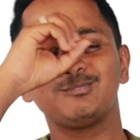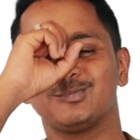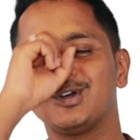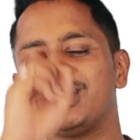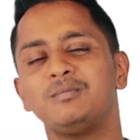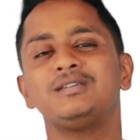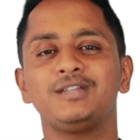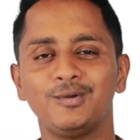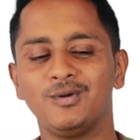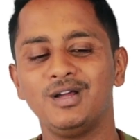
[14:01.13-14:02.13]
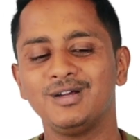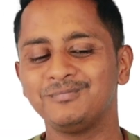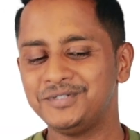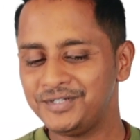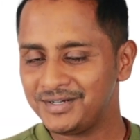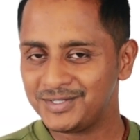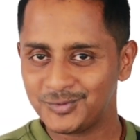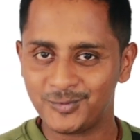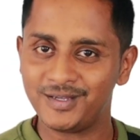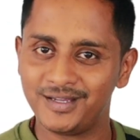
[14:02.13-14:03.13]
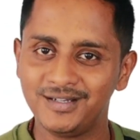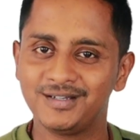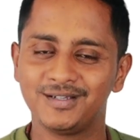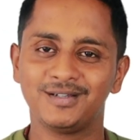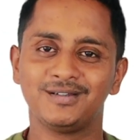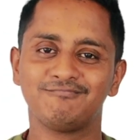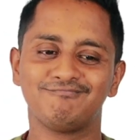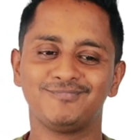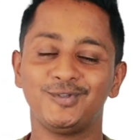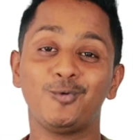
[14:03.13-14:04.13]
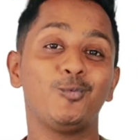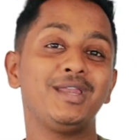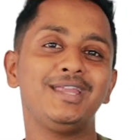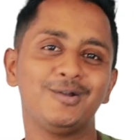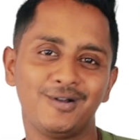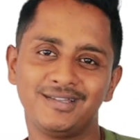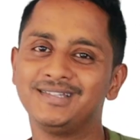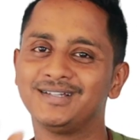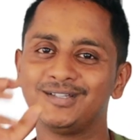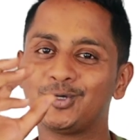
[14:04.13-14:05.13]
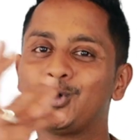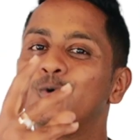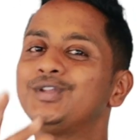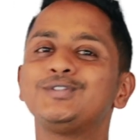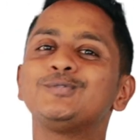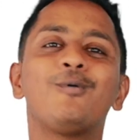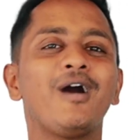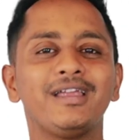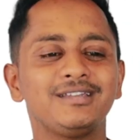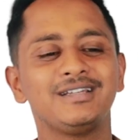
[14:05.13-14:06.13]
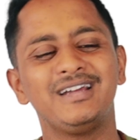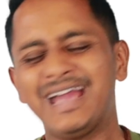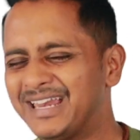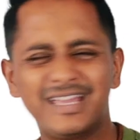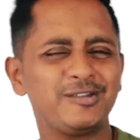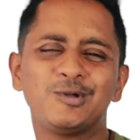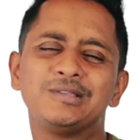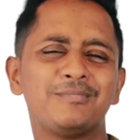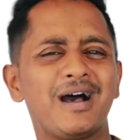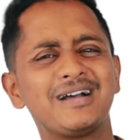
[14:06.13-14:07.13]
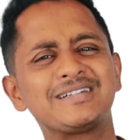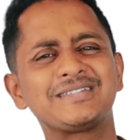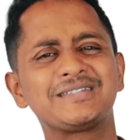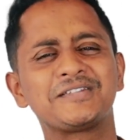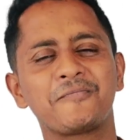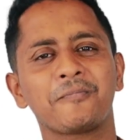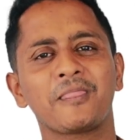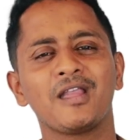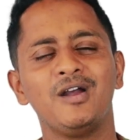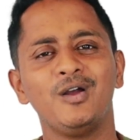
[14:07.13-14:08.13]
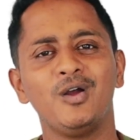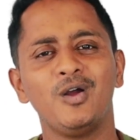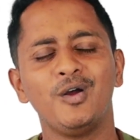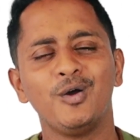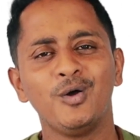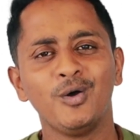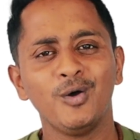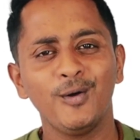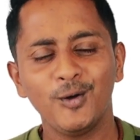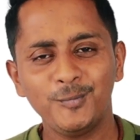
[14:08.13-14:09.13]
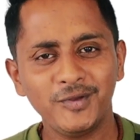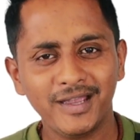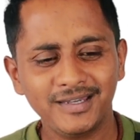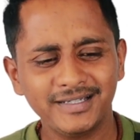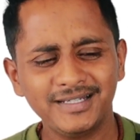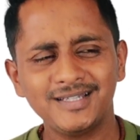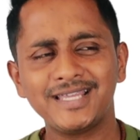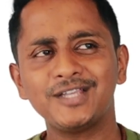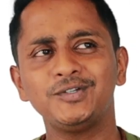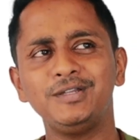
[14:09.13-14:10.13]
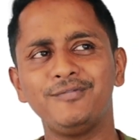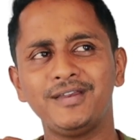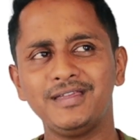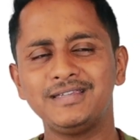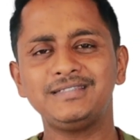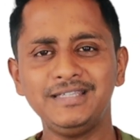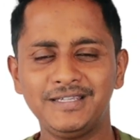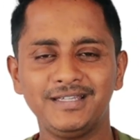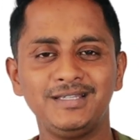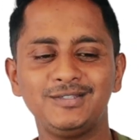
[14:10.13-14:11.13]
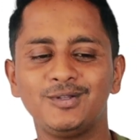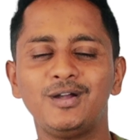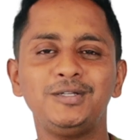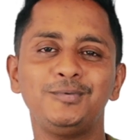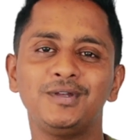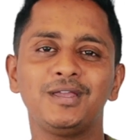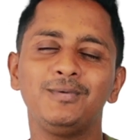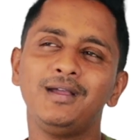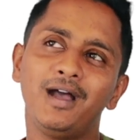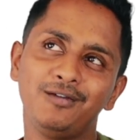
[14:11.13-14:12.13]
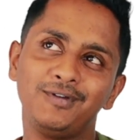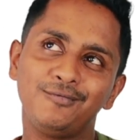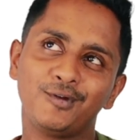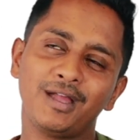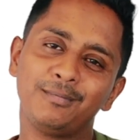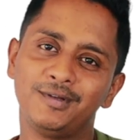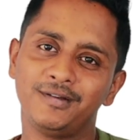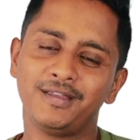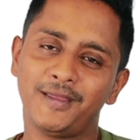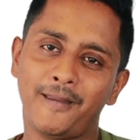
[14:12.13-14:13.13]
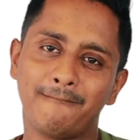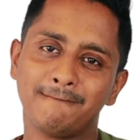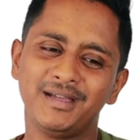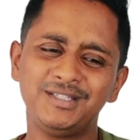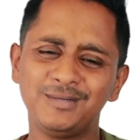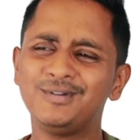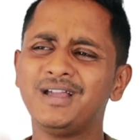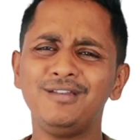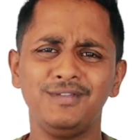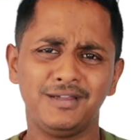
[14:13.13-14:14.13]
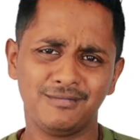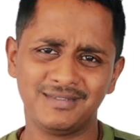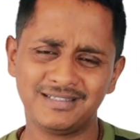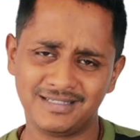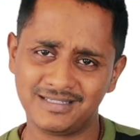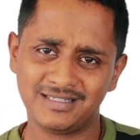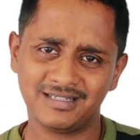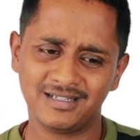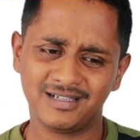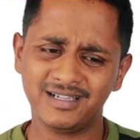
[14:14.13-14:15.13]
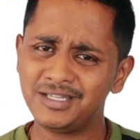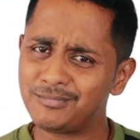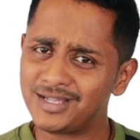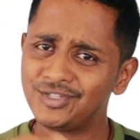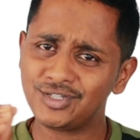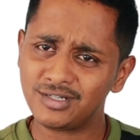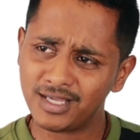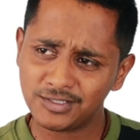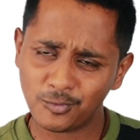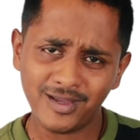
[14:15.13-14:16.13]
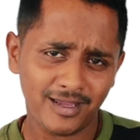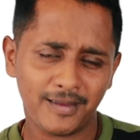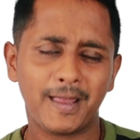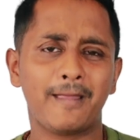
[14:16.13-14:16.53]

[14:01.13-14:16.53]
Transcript: gonna be 0, but here is where you are winning on the coherence point and get all the marks. Hope you are getting it. It is actually very easy. It is not about giving hi-fi vocabulary. It is about conveying a message in a much nicer way.